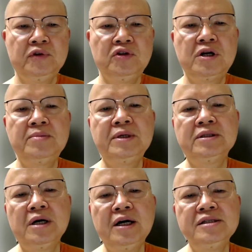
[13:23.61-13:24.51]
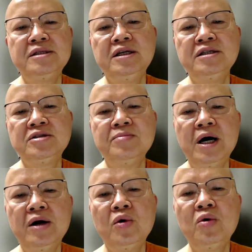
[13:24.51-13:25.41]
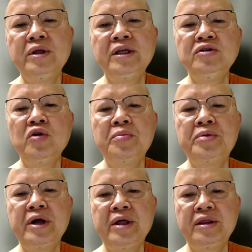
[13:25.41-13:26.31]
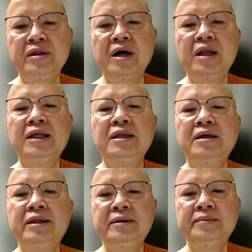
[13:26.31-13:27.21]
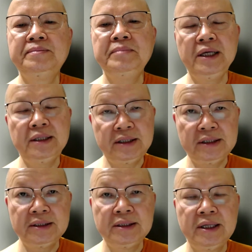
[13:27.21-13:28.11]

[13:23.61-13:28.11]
Dramatize this by holding your breath a little bit,